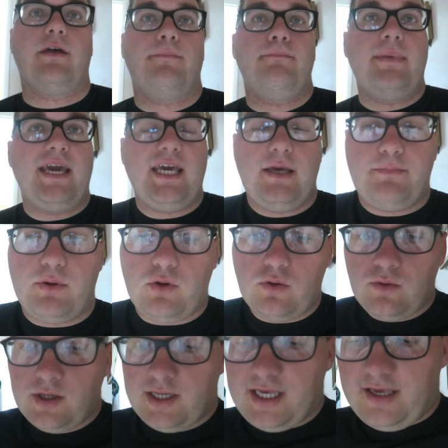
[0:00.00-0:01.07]
the
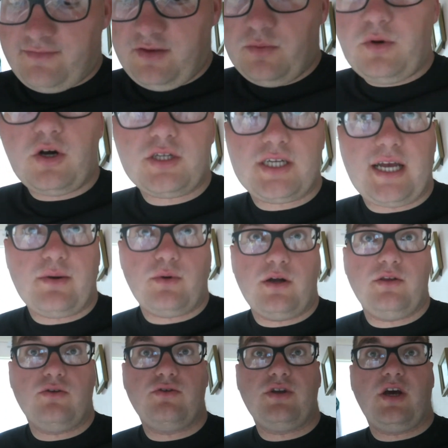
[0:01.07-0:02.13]
Mabel. If you watch that
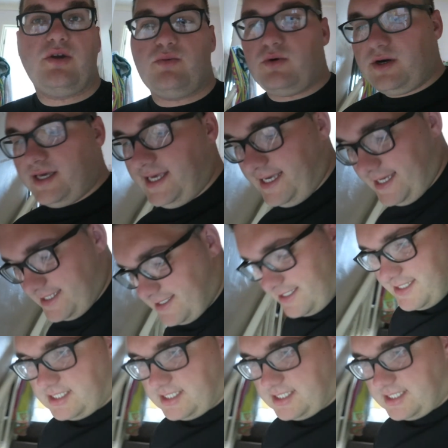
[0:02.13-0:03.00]
one, you'll know what it is.